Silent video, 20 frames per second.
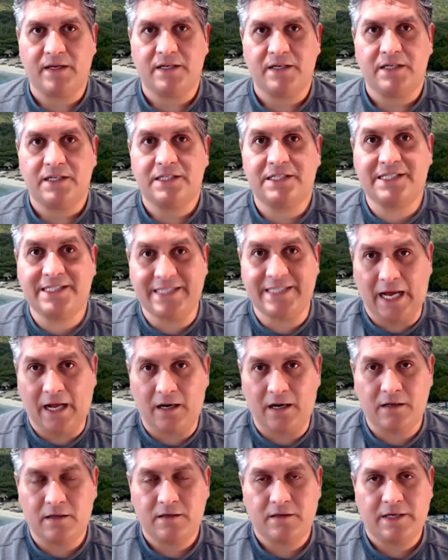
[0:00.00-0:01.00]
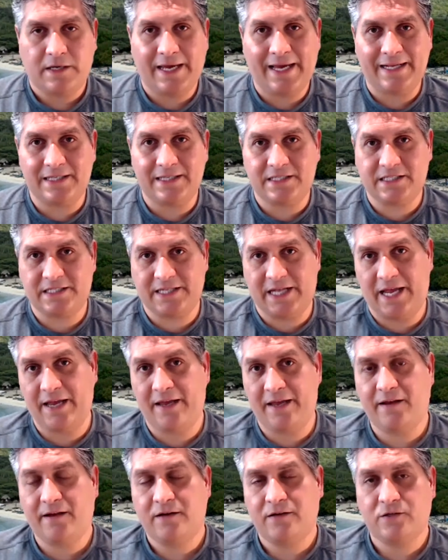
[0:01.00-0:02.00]
sell and
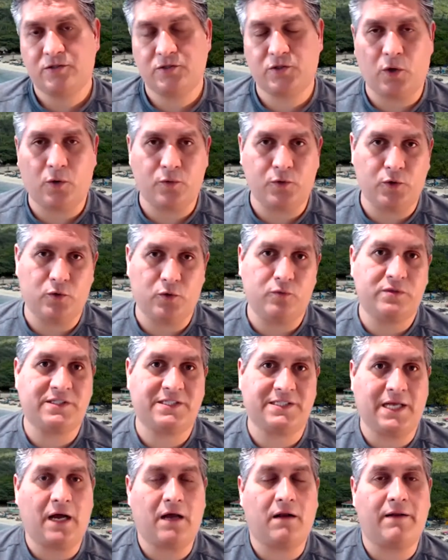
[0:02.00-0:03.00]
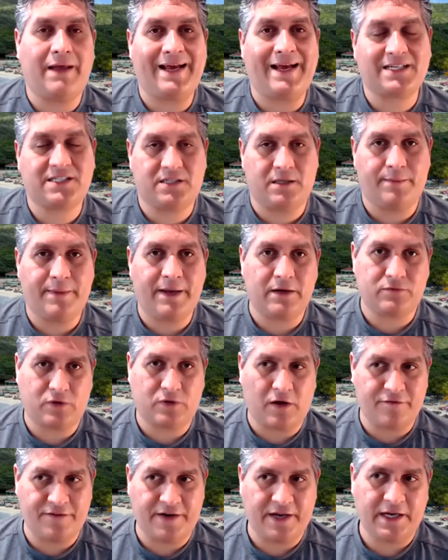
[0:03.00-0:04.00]
stay. So you sell X amount
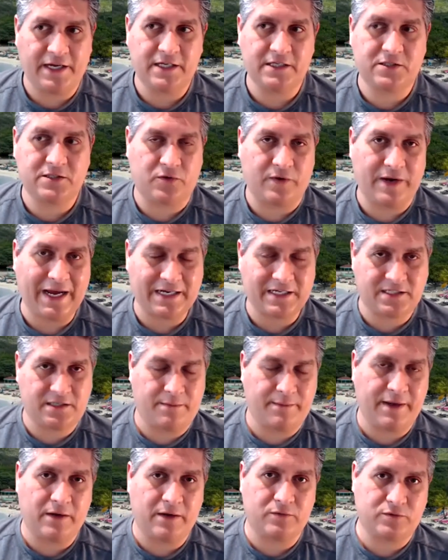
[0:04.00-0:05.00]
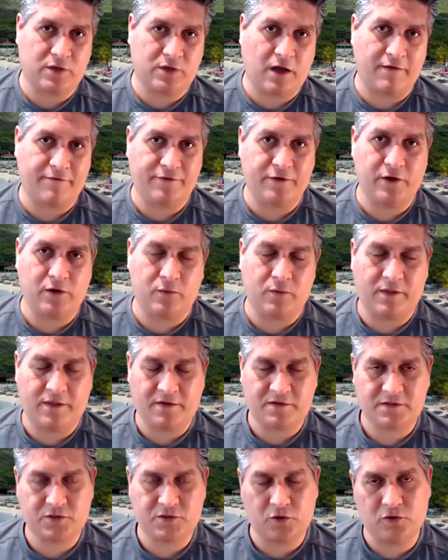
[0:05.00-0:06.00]
of nights or X amount of, with a
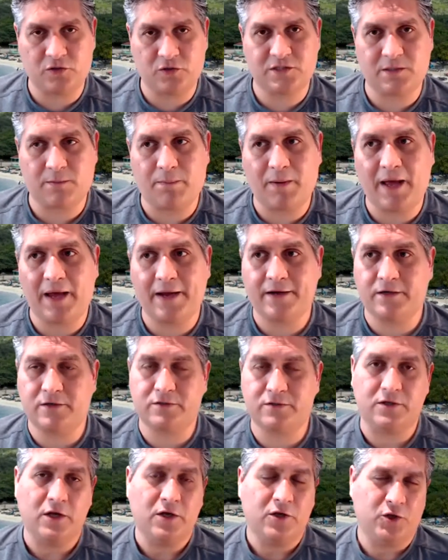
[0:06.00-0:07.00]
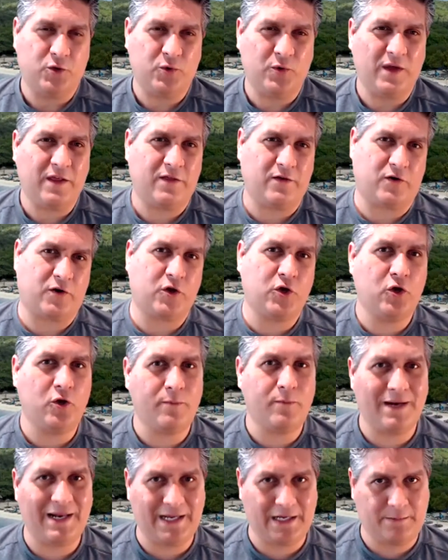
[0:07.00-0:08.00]
certain suppliers, you either
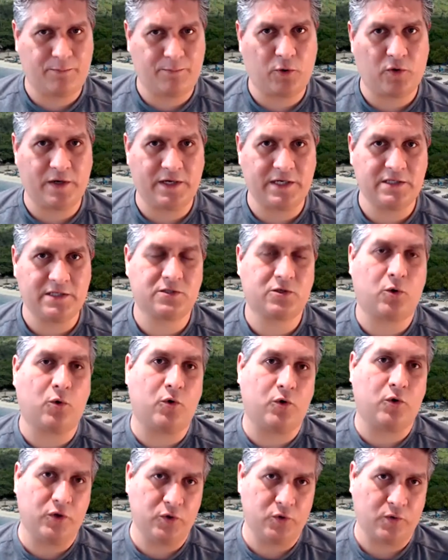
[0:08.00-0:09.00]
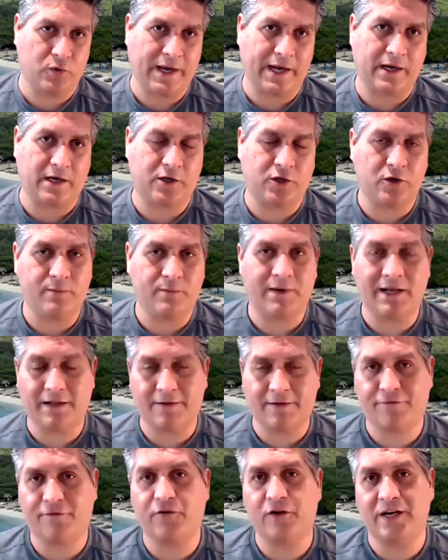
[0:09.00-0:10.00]
accumulate points or you accumulate
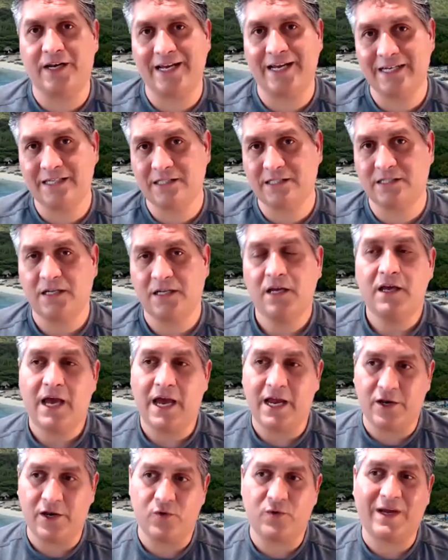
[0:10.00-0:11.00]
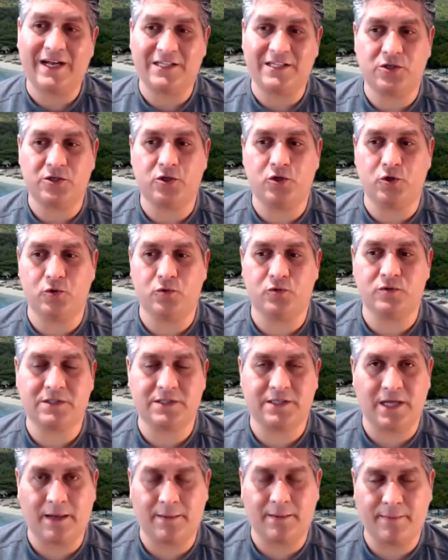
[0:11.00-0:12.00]
free nights, and you get to use
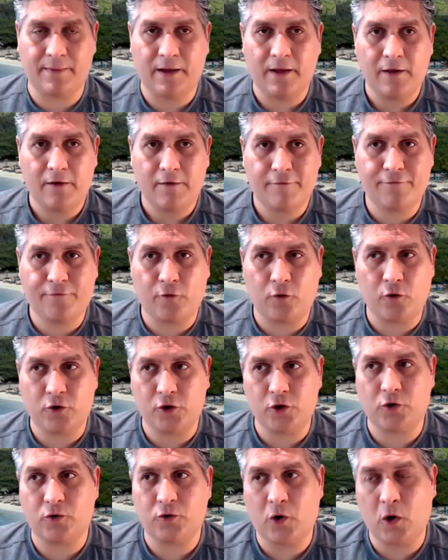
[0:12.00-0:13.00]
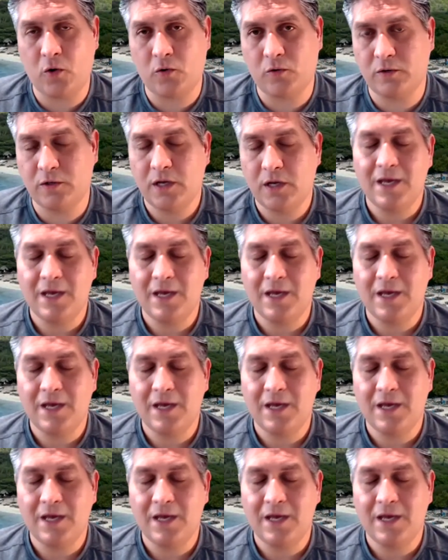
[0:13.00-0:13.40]
them for your own.